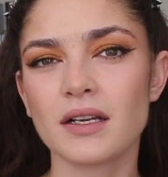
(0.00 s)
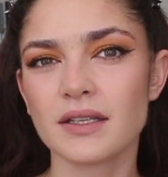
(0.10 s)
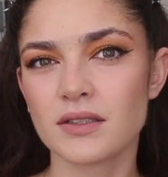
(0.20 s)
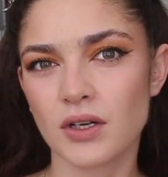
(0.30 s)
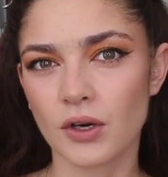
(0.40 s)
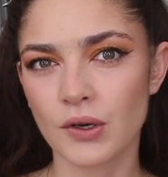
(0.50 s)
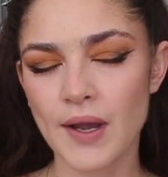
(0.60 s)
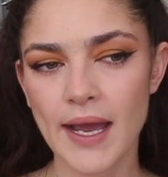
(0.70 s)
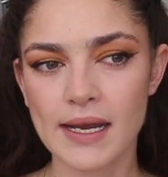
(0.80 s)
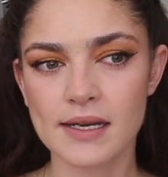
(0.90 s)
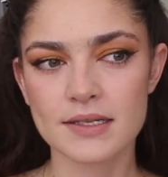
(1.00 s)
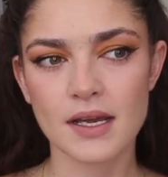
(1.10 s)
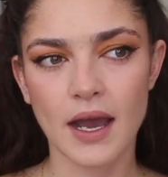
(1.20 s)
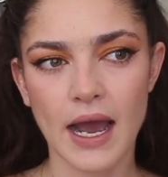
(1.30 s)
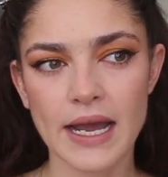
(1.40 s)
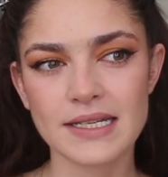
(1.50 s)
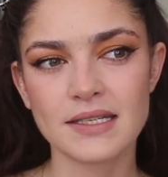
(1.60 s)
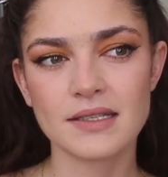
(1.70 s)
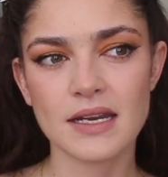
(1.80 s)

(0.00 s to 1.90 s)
a little girl and i